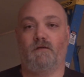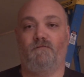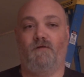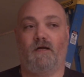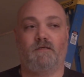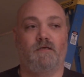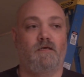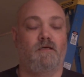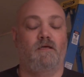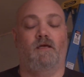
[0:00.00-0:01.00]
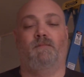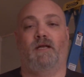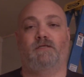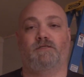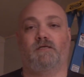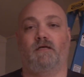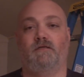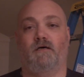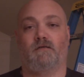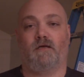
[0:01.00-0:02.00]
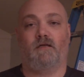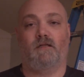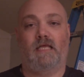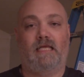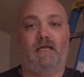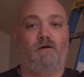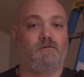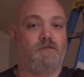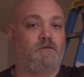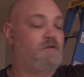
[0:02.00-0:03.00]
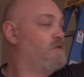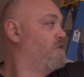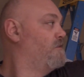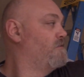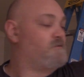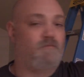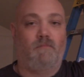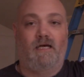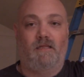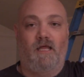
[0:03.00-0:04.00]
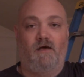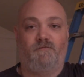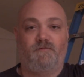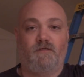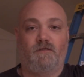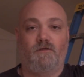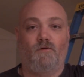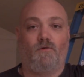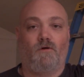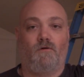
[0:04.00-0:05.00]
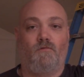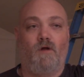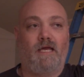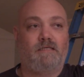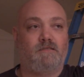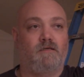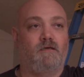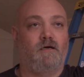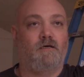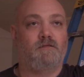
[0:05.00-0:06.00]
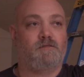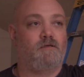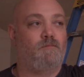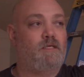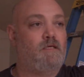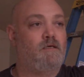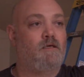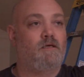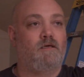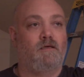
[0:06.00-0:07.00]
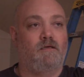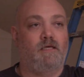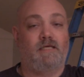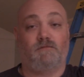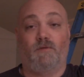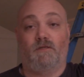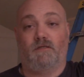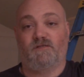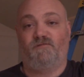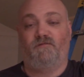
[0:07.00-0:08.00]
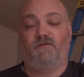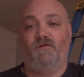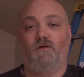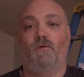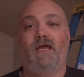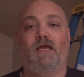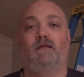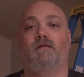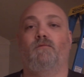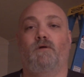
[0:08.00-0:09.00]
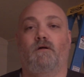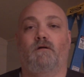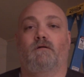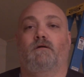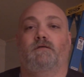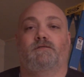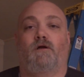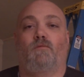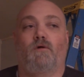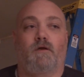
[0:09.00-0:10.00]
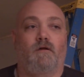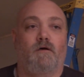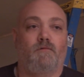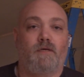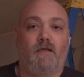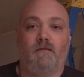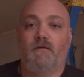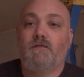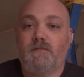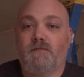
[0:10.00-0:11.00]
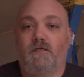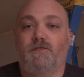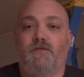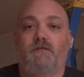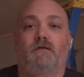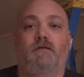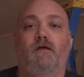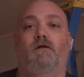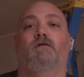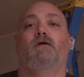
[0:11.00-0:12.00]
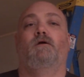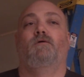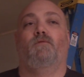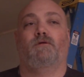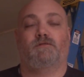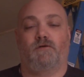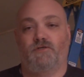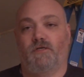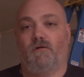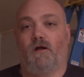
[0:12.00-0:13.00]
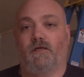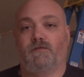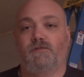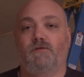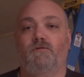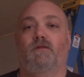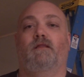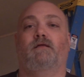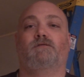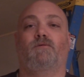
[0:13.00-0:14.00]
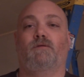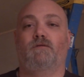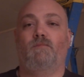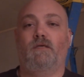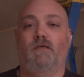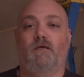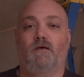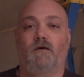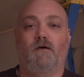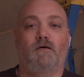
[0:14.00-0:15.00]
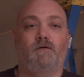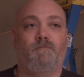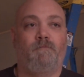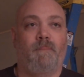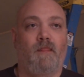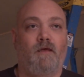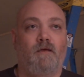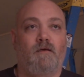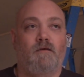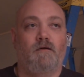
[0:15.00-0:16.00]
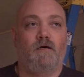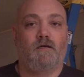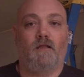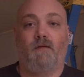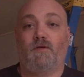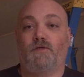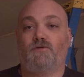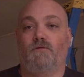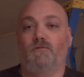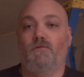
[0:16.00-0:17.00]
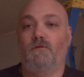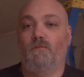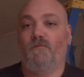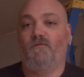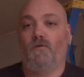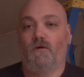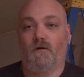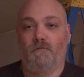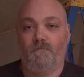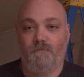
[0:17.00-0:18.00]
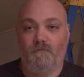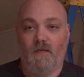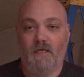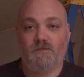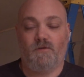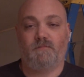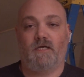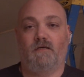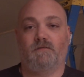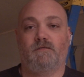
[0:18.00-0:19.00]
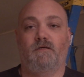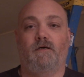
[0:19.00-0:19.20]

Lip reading: In fact, him and I just got done kind of laying out to my left, your right is going to be, he has a building that's 50 feet away that we're going to start working on. There's insulation done in there. We're going to start sheetrocking soon. That's going to be a climate controlled room for his reptiles.